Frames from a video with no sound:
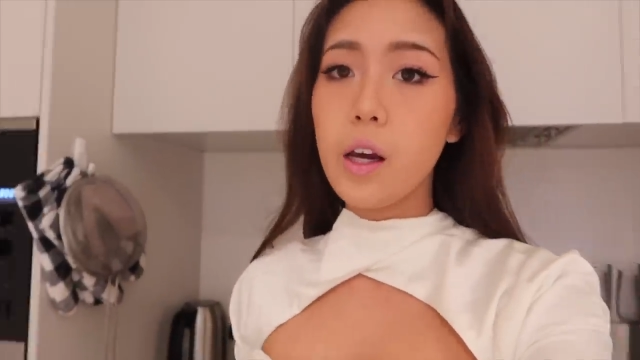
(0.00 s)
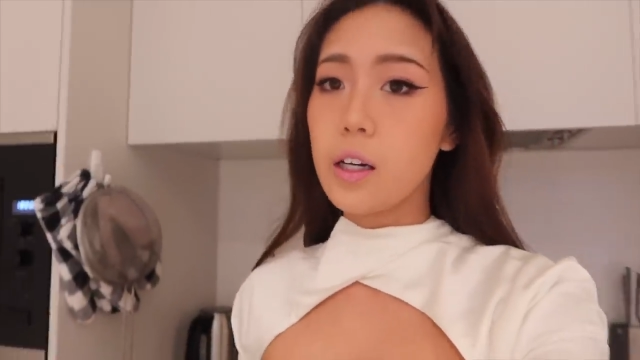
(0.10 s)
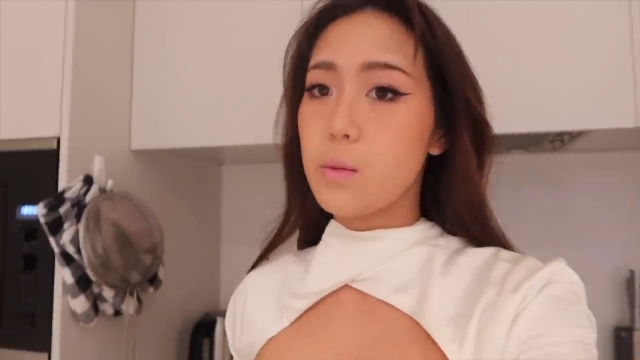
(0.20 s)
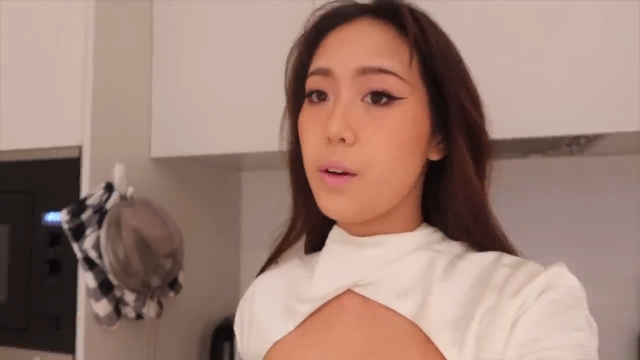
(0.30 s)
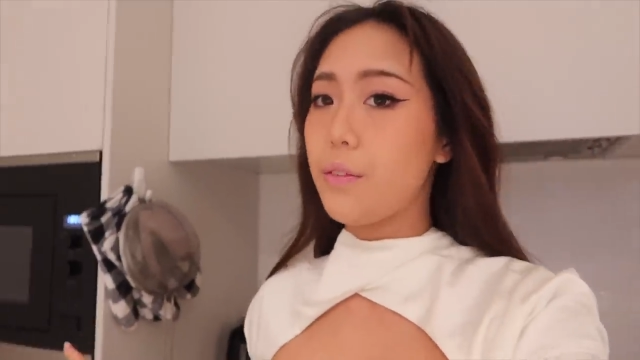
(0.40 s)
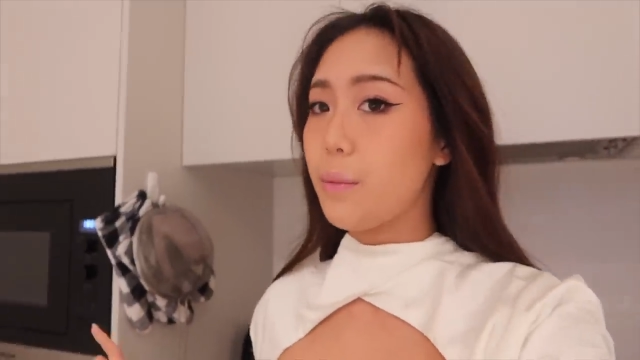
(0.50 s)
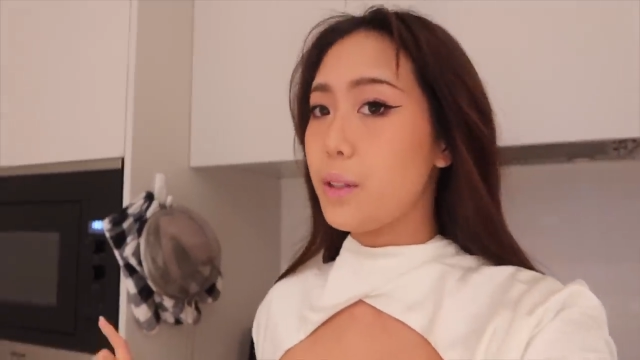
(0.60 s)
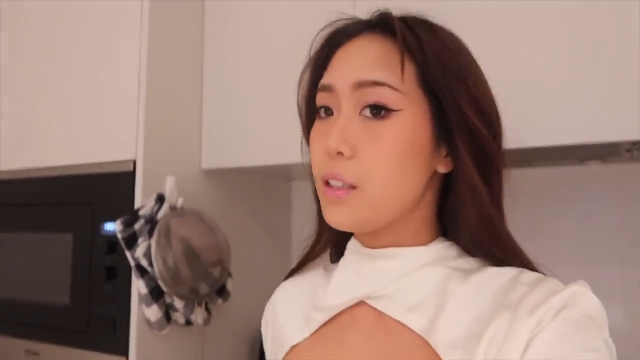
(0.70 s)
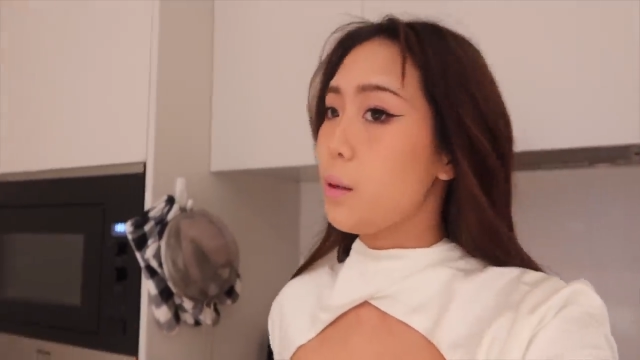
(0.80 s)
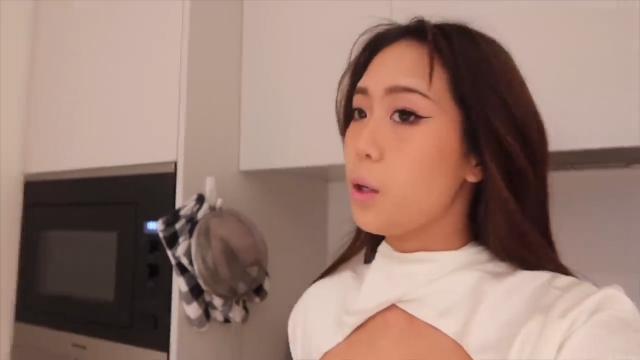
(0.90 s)
because my
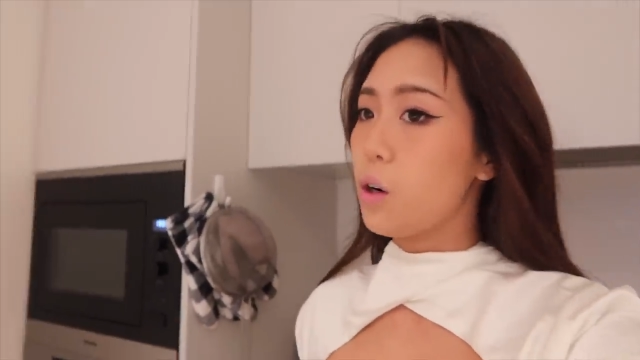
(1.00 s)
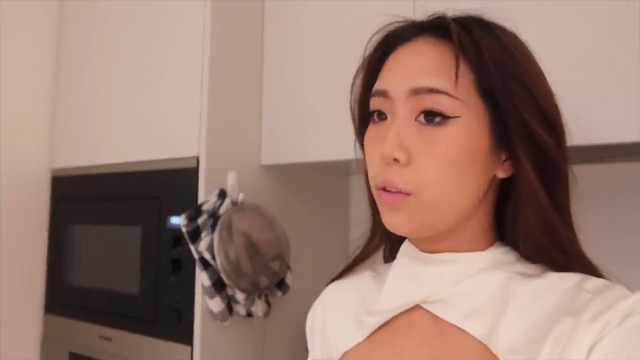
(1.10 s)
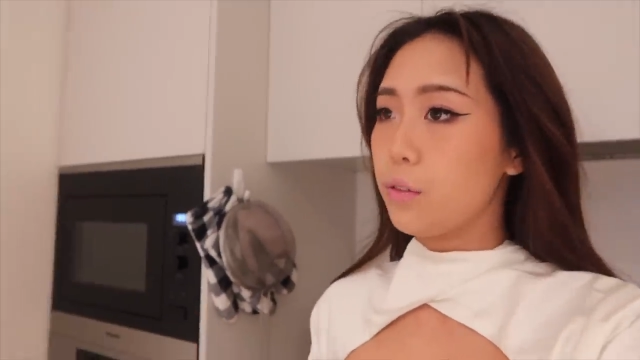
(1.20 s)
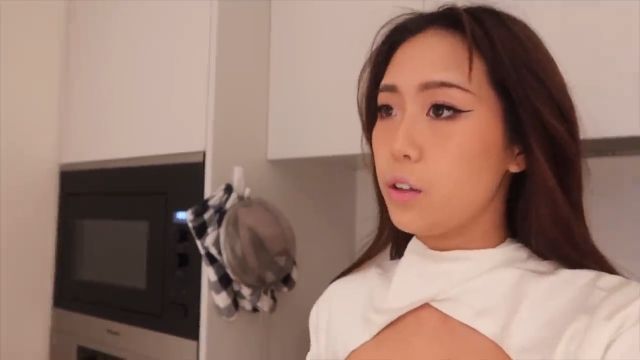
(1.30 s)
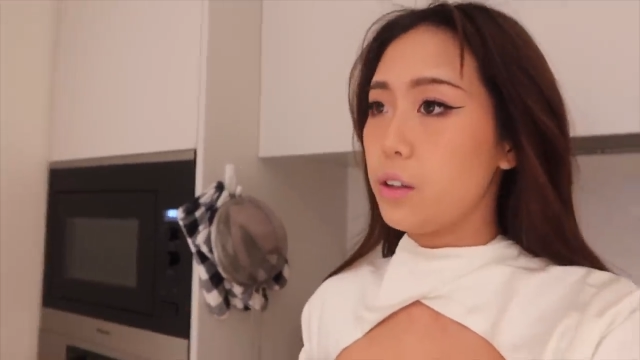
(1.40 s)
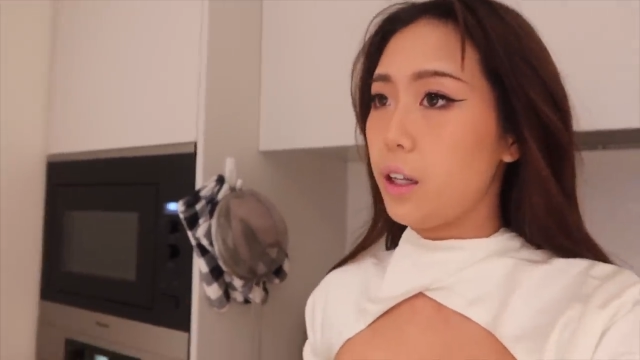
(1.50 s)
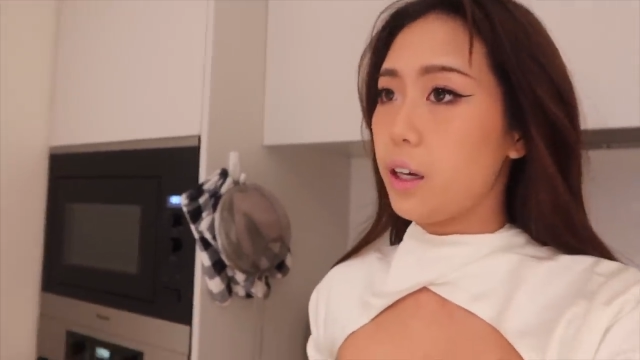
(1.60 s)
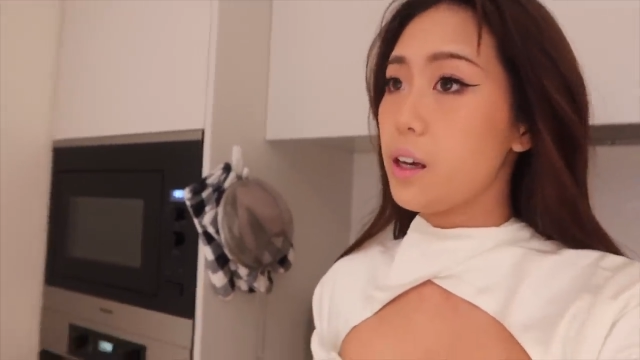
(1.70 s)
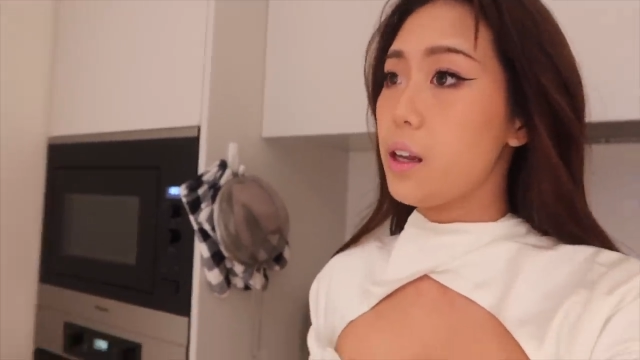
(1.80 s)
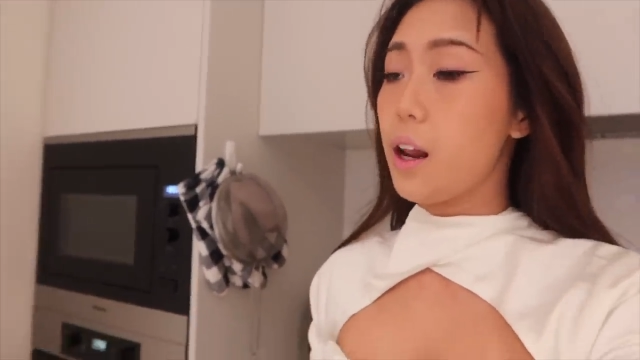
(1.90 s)
family's coming over in
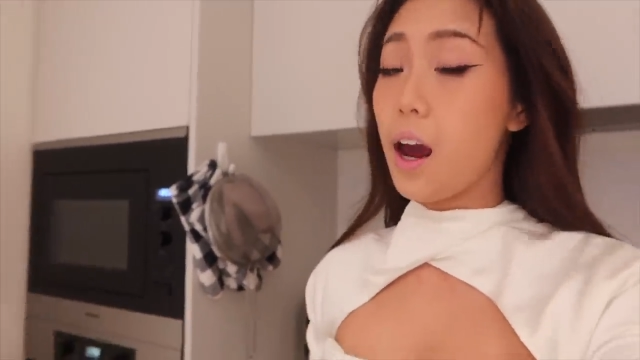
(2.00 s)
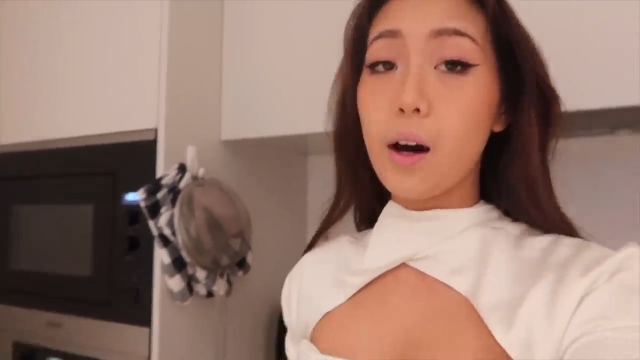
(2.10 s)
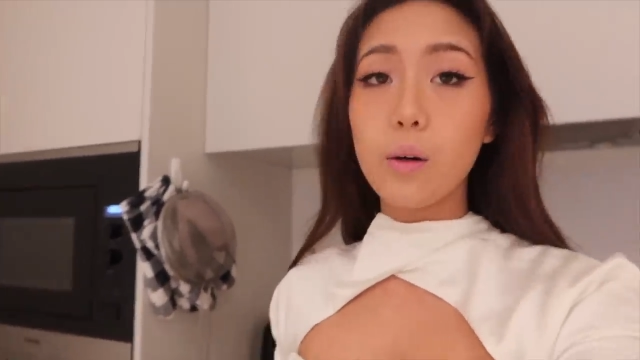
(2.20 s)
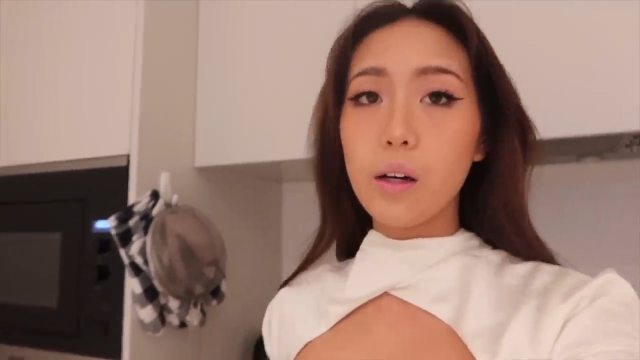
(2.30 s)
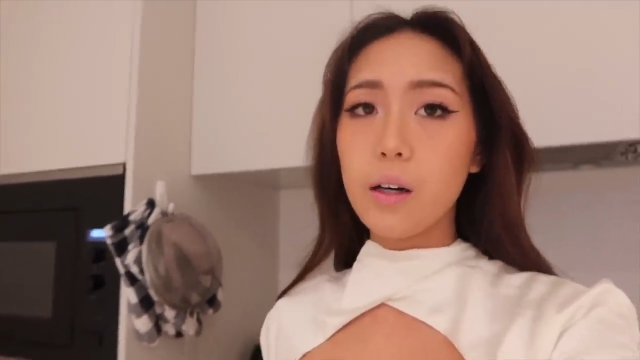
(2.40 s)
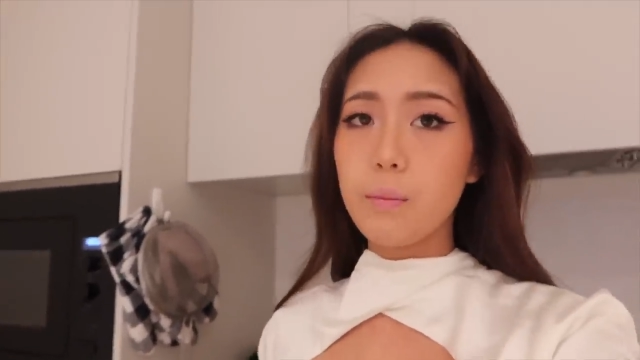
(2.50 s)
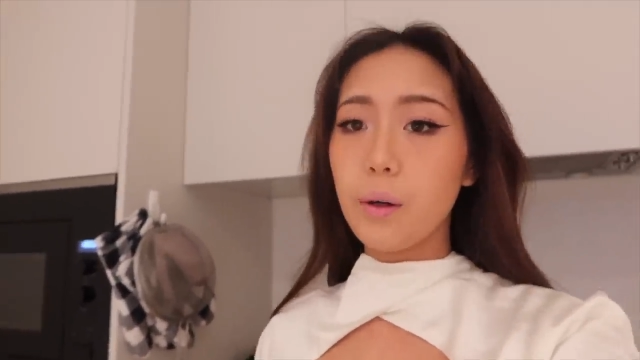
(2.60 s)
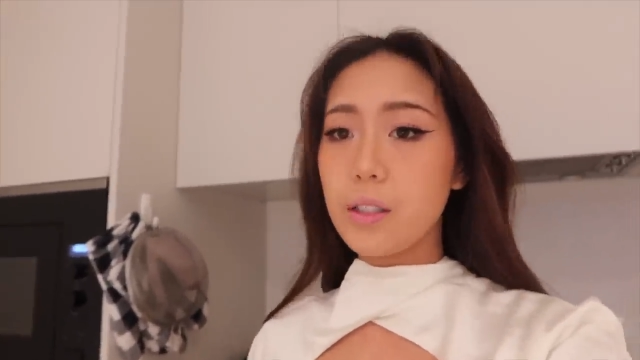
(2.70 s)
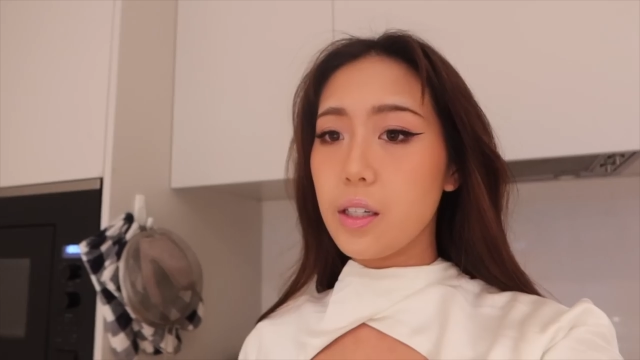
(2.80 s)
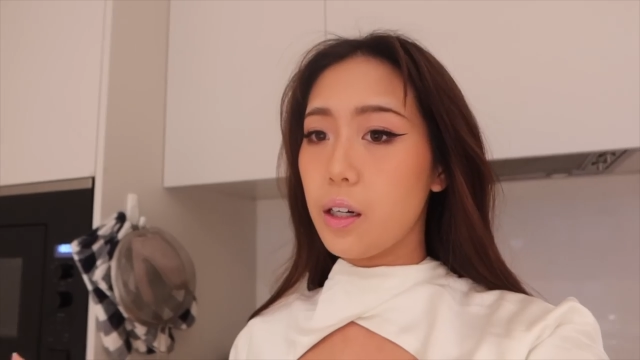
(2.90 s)
like an hour,
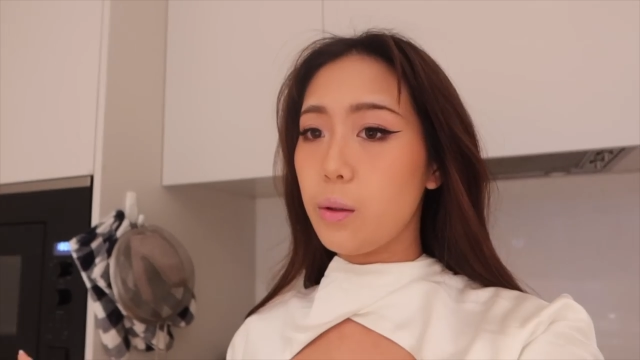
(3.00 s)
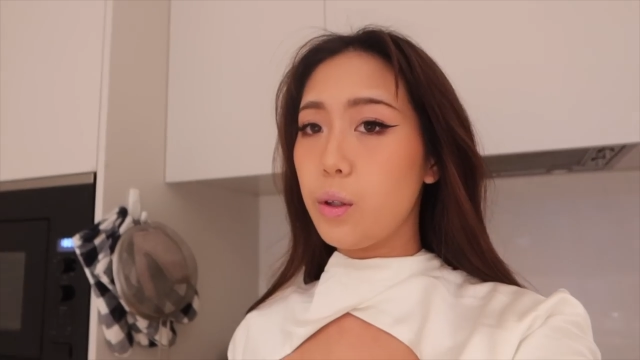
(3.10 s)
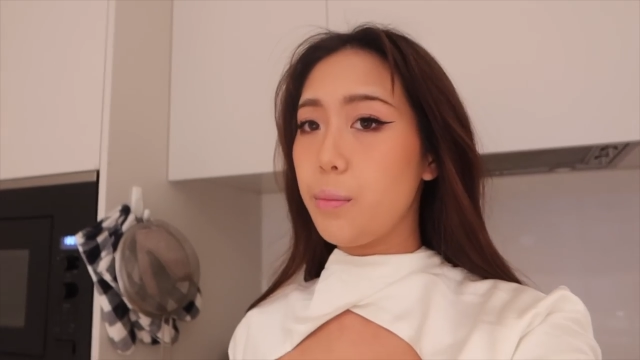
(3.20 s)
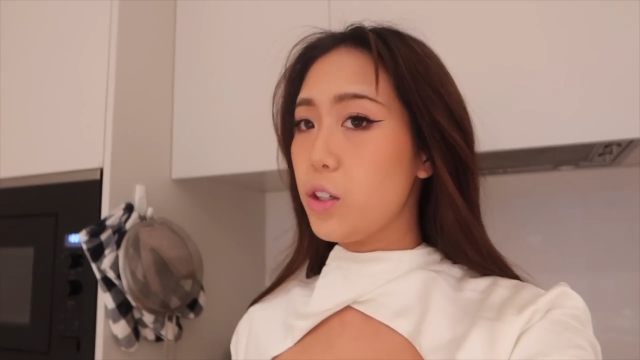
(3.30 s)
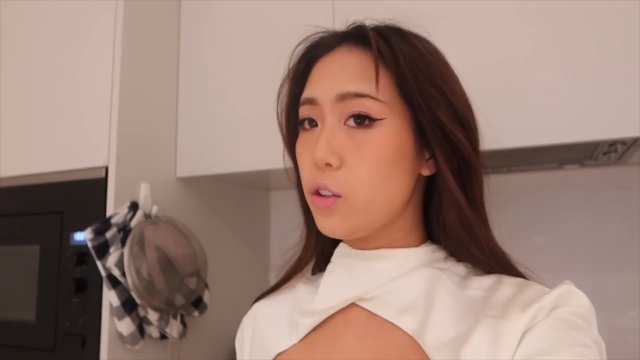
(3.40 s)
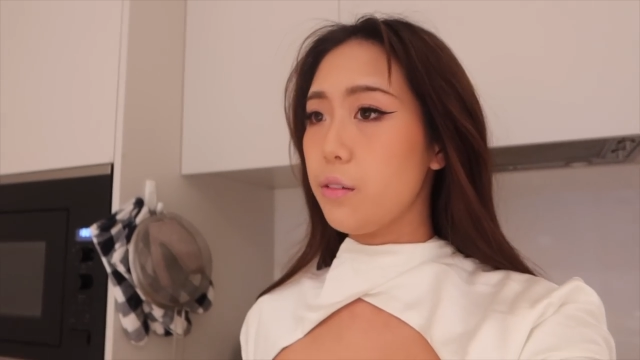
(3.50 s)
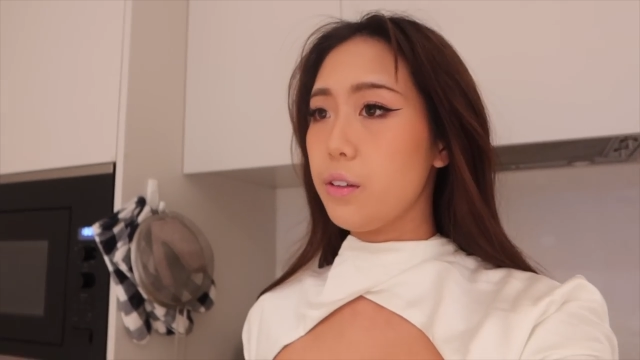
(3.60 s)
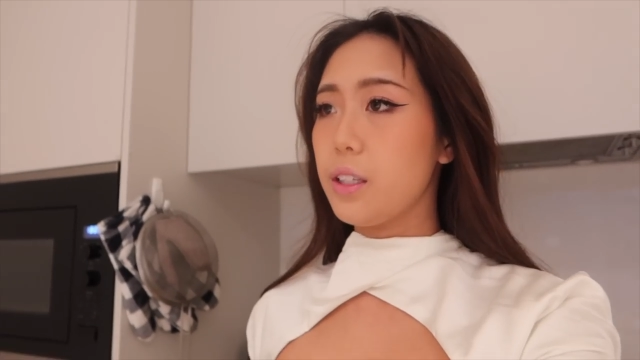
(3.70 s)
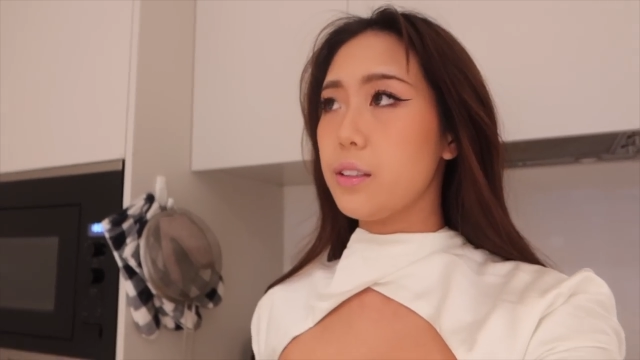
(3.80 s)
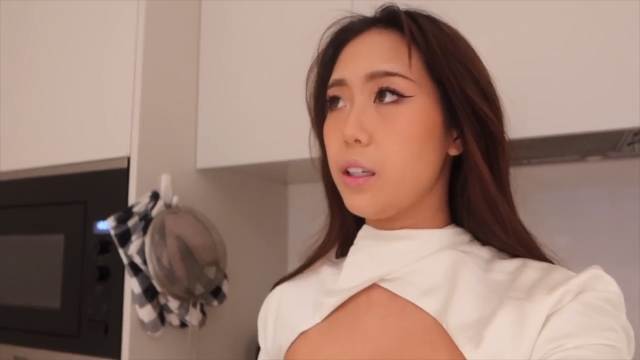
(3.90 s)
but I wanna make sure
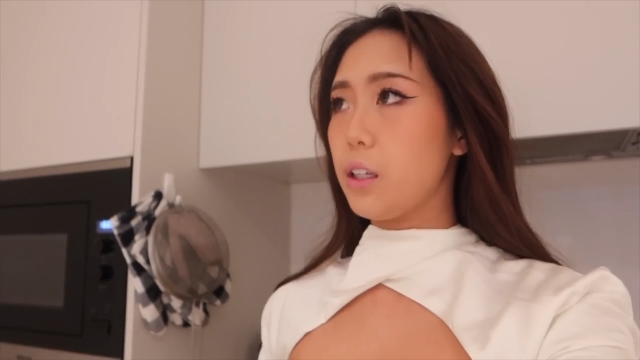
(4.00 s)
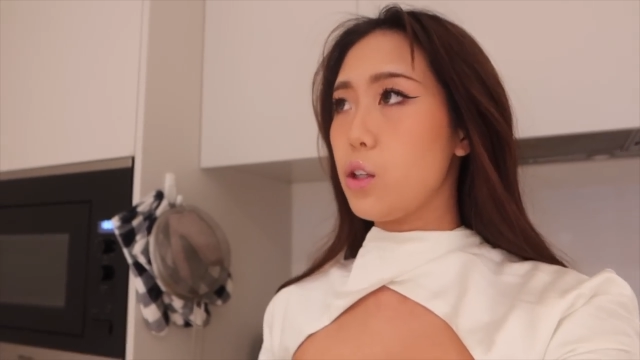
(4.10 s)
everything's like